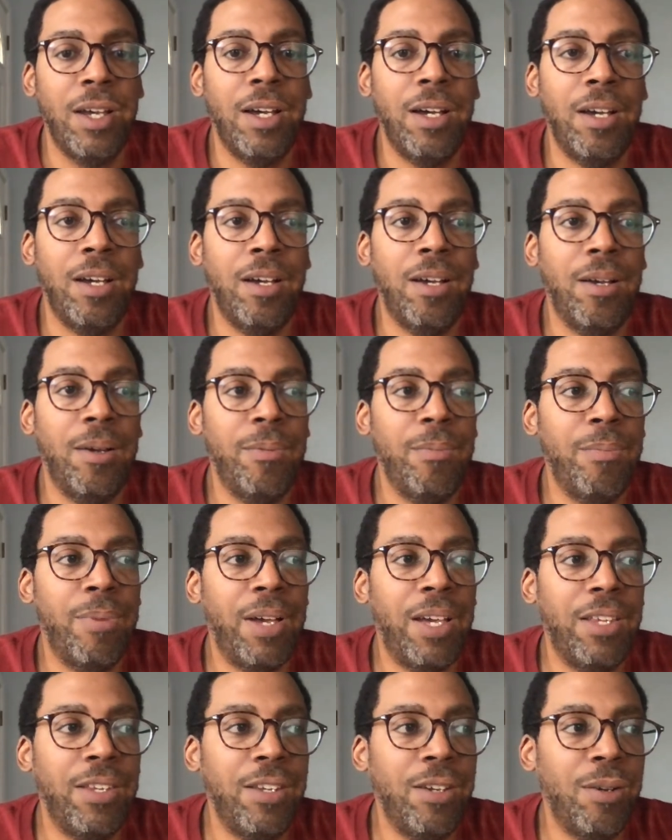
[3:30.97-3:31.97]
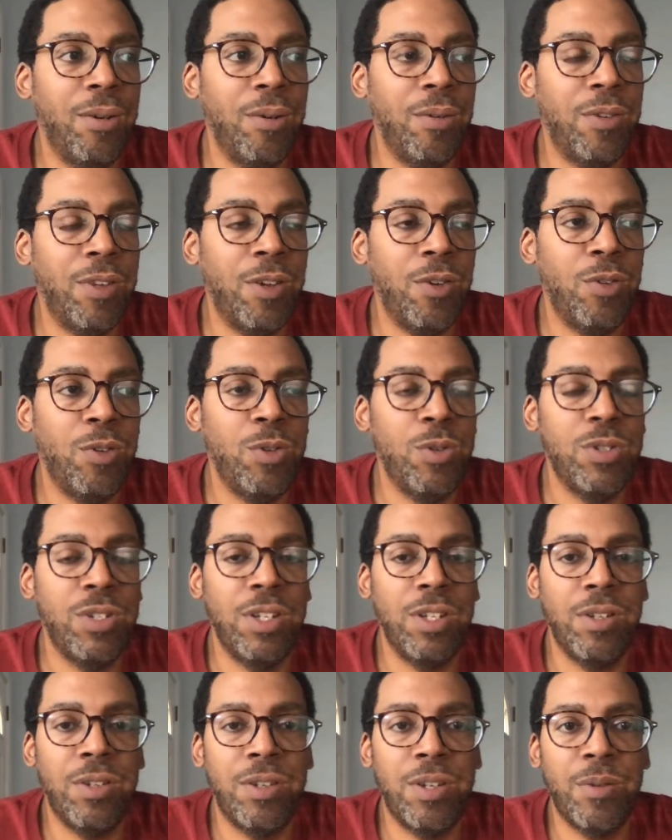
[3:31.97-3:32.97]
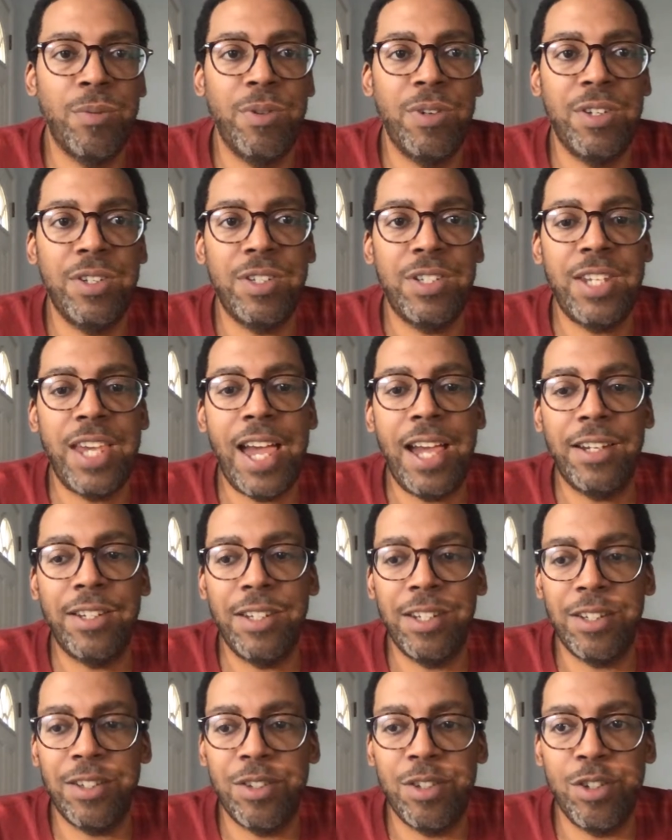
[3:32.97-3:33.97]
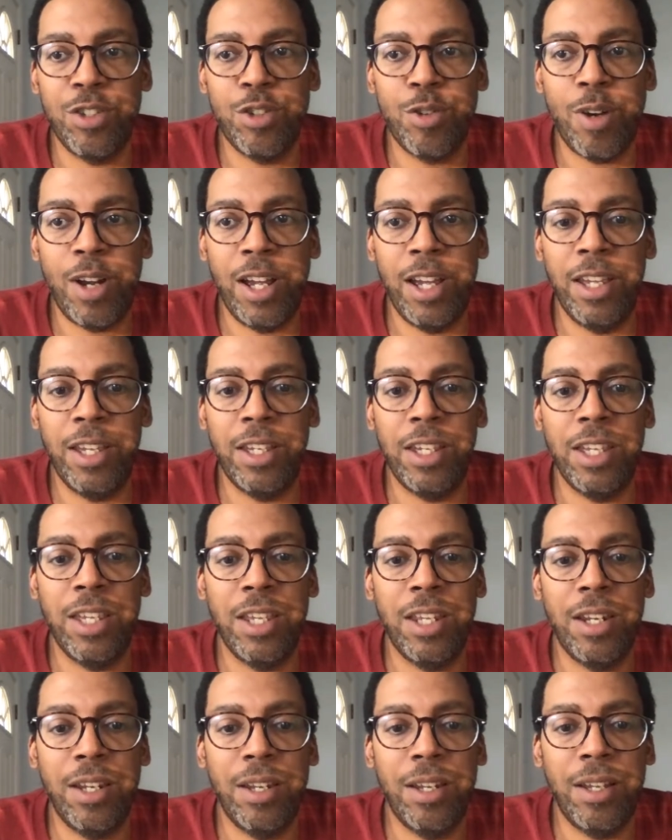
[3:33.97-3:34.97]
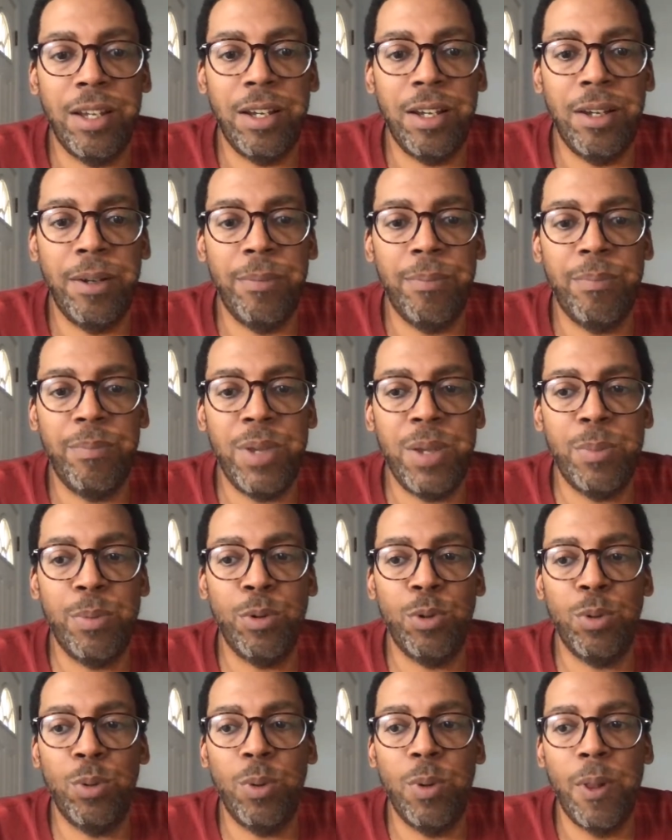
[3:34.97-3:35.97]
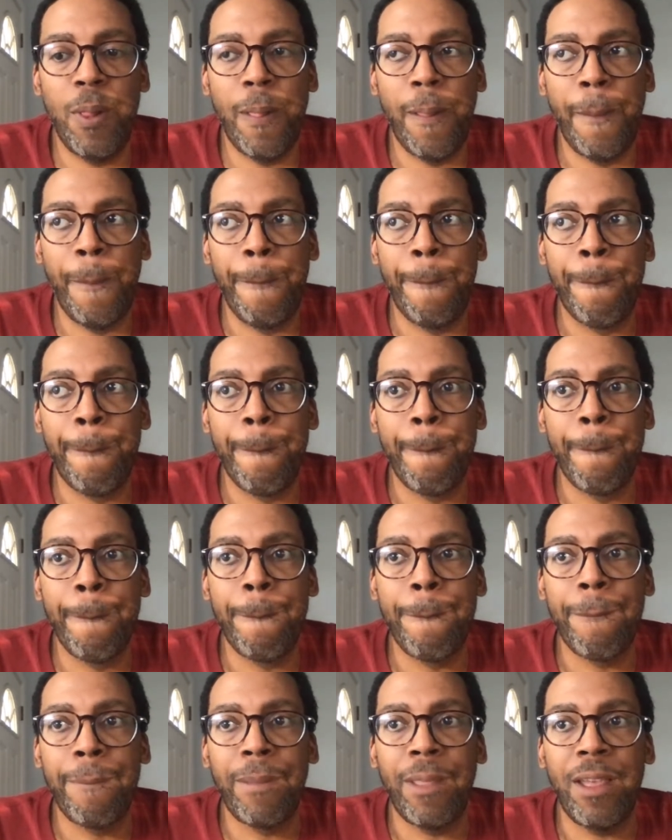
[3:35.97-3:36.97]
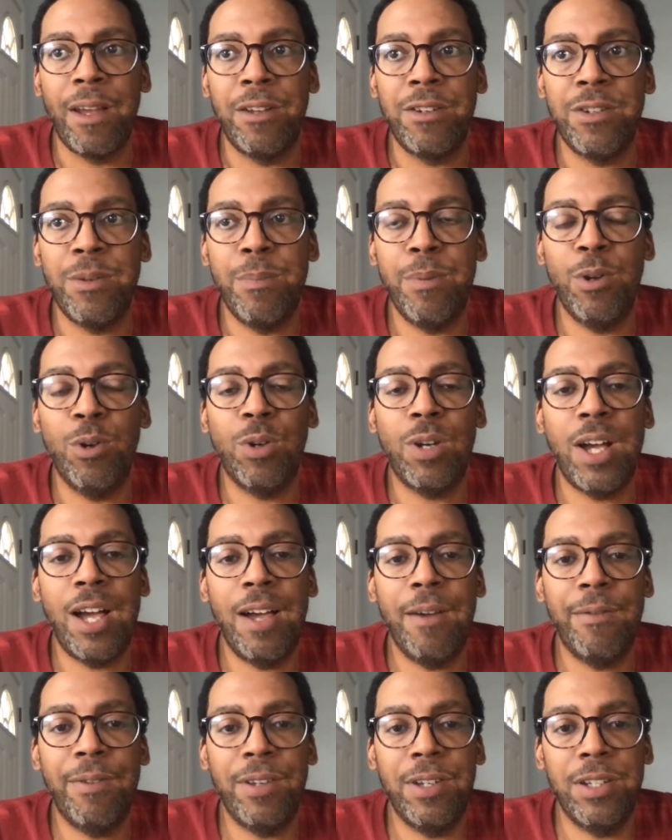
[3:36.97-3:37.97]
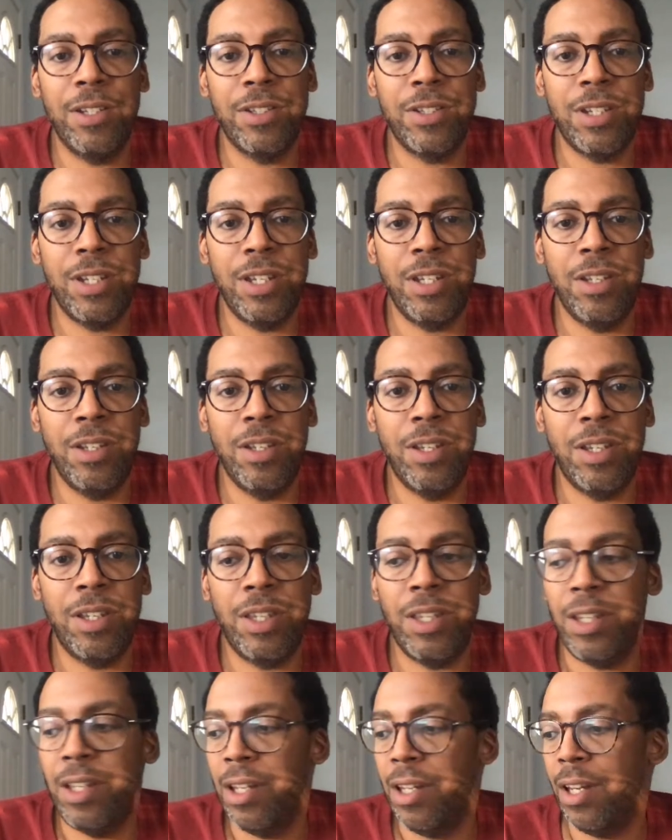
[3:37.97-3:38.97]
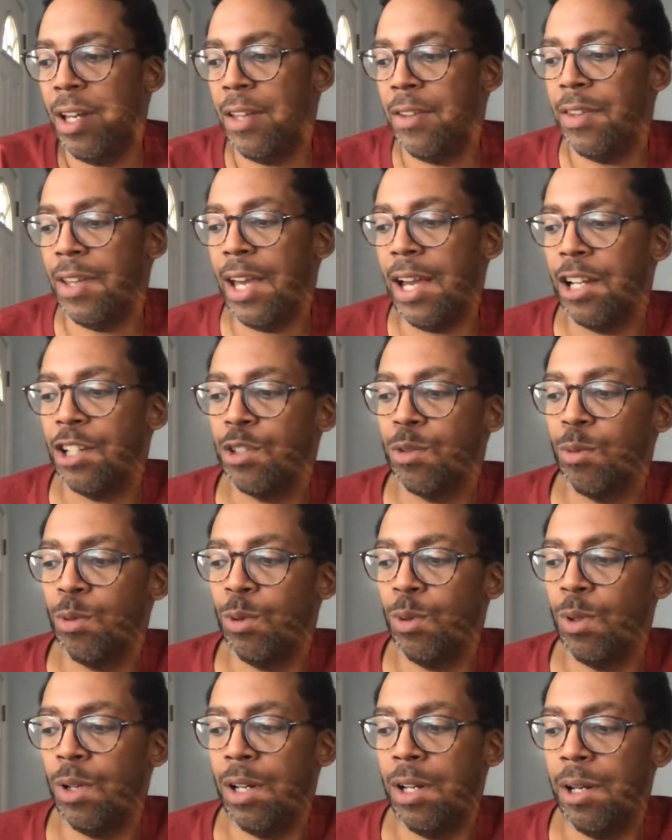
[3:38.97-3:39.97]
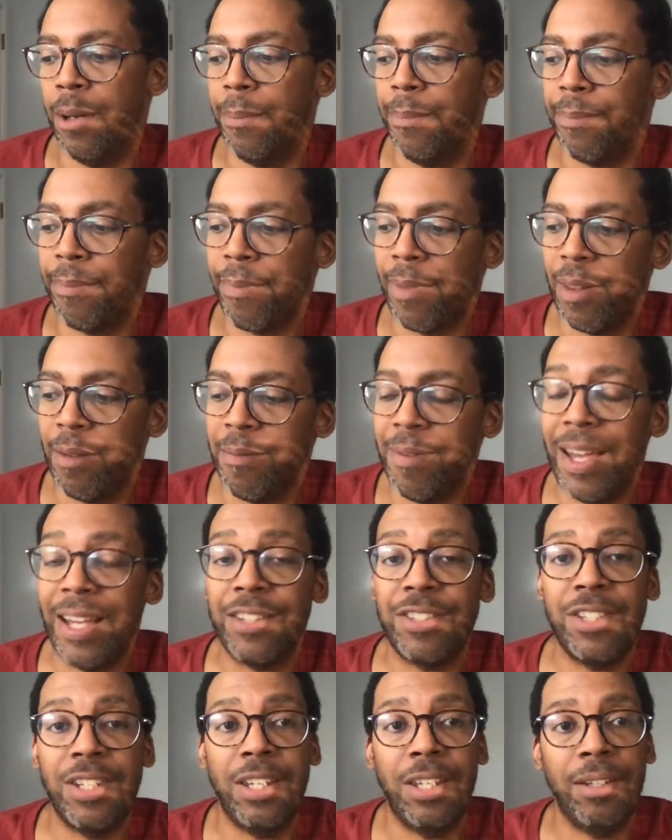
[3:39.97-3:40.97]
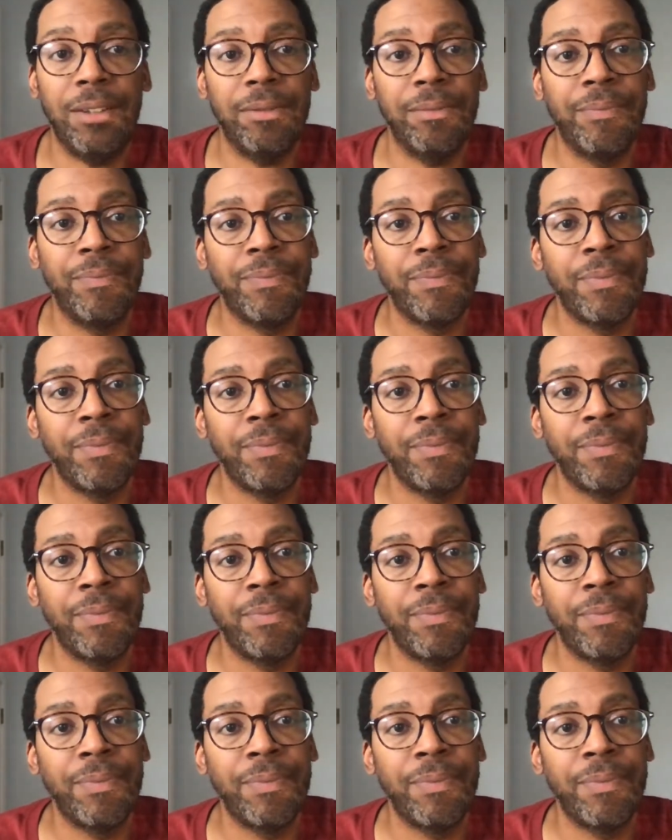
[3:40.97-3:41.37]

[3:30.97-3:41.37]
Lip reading: by they're using different tactics to try and get people to build confidence in the actual vaccine.